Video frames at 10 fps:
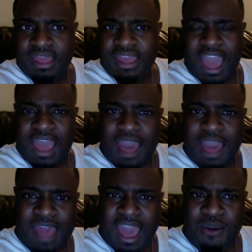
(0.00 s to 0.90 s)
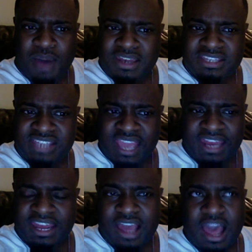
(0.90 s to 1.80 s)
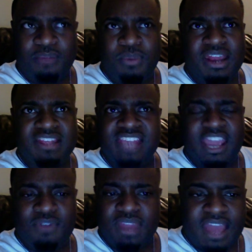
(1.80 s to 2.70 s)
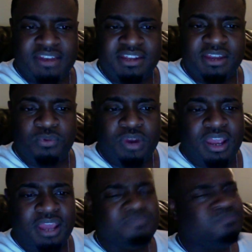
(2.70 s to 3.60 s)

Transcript: I, I, I don't understand that. Colorado's is every goddamn where. And